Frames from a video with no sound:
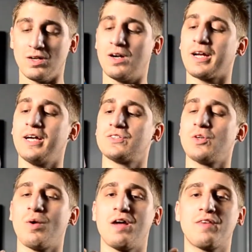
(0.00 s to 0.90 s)
Alright guys,
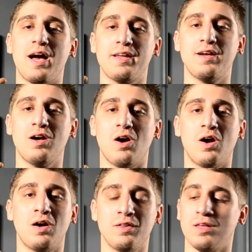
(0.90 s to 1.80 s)
so what I've got here
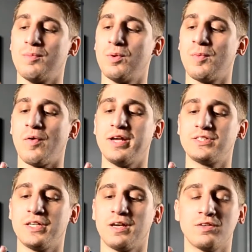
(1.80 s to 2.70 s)
are the Boomba
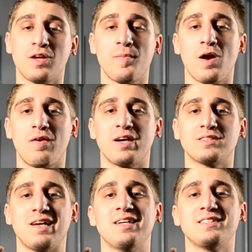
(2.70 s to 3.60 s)
Racing W R
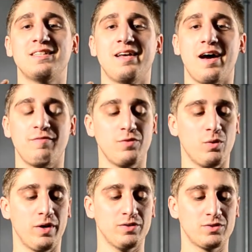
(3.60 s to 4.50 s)
X S T I fuel
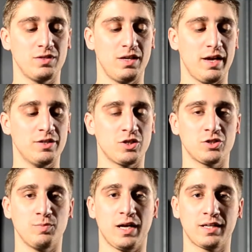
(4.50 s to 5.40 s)
rails and
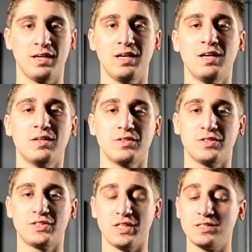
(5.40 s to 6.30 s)
junction block. They're
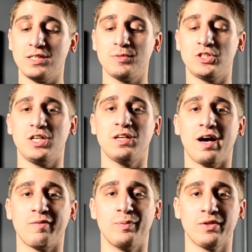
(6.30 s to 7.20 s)
C N C machined
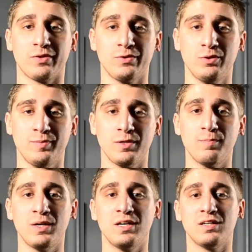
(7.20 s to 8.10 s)
out of billet
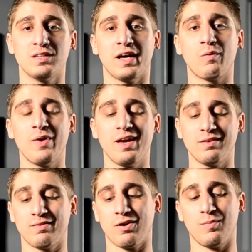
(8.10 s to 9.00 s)
aluminum,
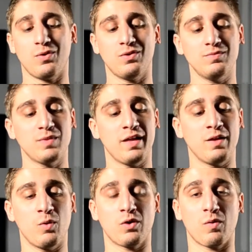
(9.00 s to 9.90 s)
lightweight, durable, and they
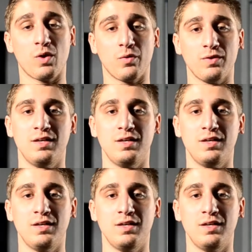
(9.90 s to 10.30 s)
won't corrode.